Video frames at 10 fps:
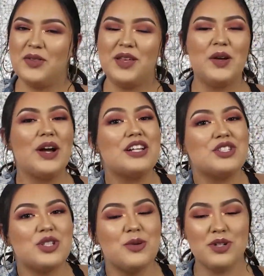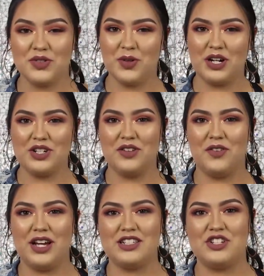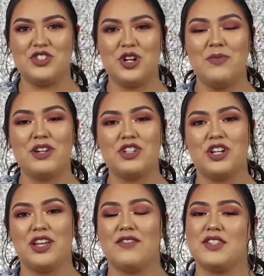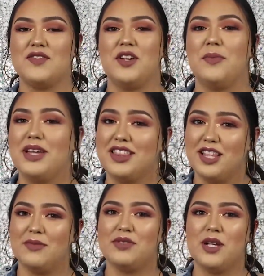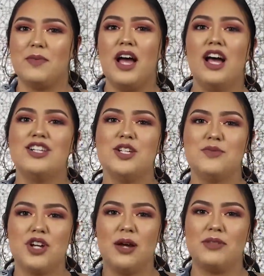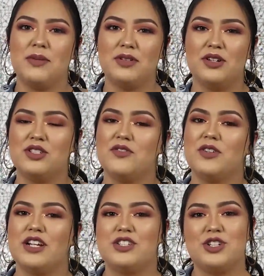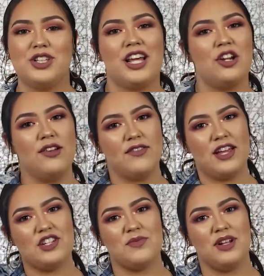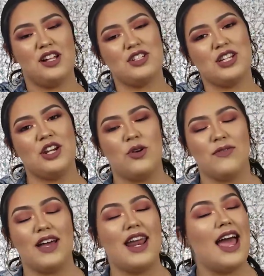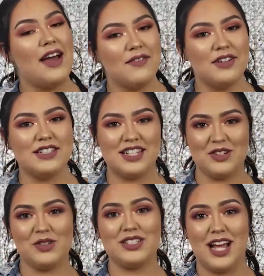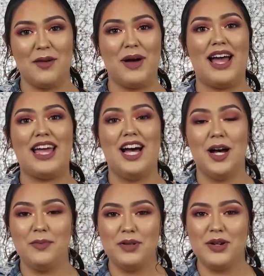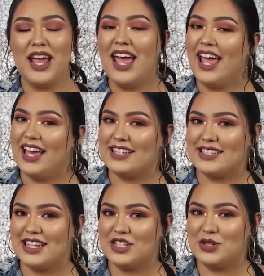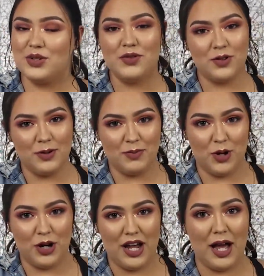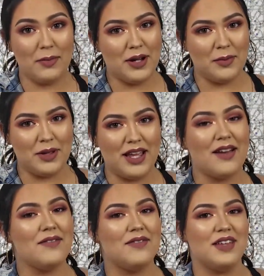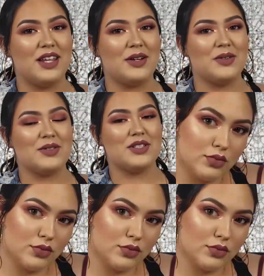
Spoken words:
Thank you guys so much for watching. If you guys enjoyed, make sure to give this video a big thumbs up. Subscribe down below. Don't forget to turn that notification bell on to get notified every single time I upload. And stay tuned for more upcoming videos.